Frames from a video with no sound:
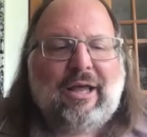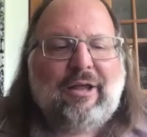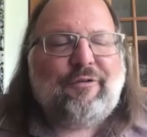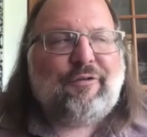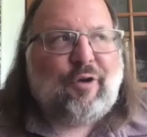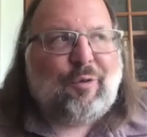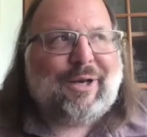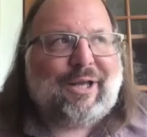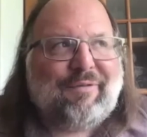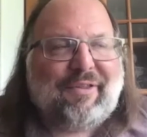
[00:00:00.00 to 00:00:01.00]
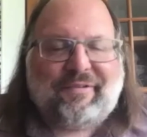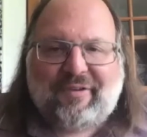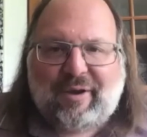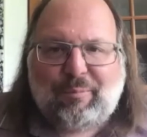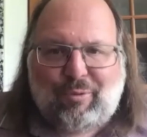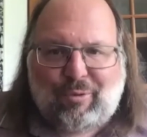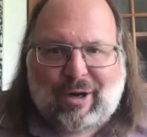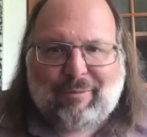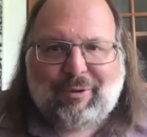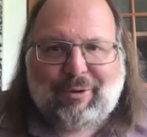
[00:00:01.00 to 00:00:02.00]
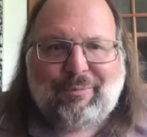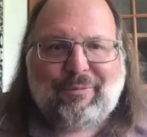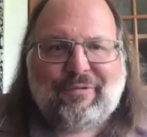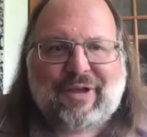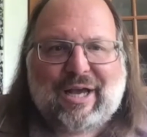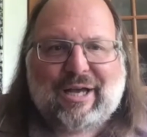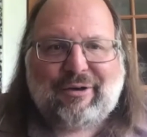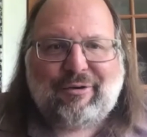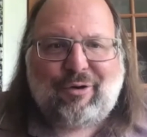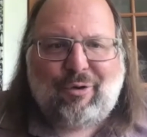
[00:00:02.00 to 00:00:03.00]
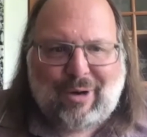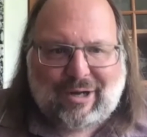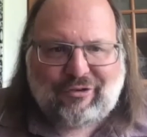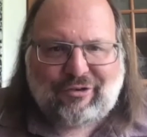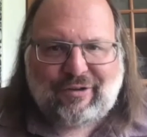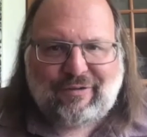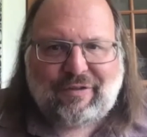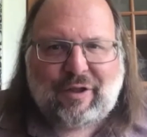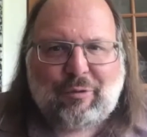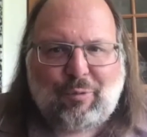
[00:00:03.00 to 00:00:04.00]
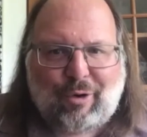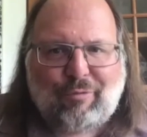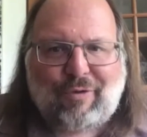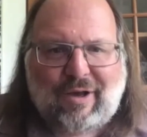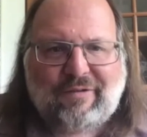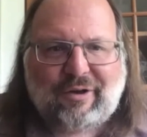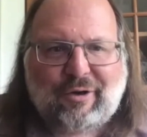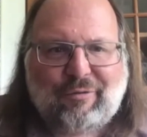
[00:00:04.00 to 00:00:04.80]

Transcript: So many of the same problems and questions that we're facing over